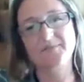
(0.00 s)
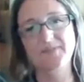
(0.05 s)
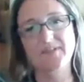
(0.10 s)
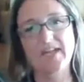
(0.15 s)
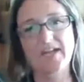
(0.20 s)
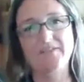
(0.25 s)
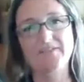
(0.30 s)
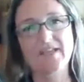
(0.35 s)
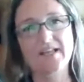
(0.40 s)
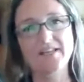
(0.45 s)

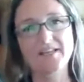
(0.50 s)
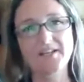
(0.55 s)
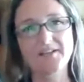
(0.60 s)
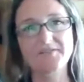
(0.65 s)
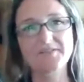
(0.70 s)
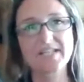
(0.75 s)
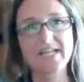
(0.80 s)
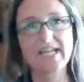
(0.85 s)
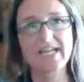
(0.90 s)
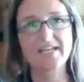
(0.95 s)
have that love
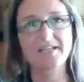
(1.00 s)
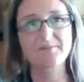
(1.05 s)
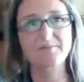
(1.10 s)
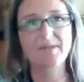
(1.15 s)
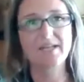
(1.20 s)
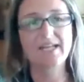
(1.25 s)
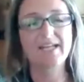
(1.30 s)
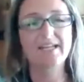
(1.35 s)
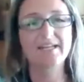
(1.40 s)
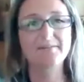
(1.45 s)
to hate him, but
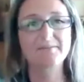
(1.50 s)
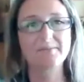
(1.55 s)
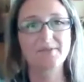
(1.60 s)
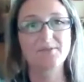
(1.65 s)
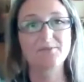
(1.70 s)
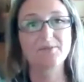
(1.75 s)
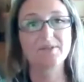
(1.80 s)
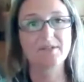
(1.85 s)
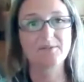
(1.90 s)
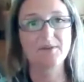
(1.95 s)
hate him, you
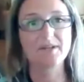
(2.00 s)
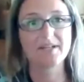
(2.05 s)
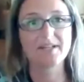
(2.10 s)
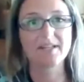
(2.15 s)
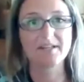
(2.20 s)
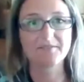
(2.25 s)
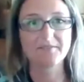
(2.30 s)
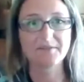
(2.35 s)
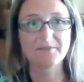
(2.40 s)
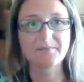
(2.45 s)
really want to
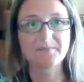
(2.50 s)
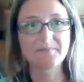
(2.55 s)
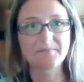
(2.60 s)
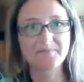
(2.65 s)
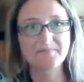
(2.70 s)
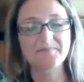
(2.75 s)
love him.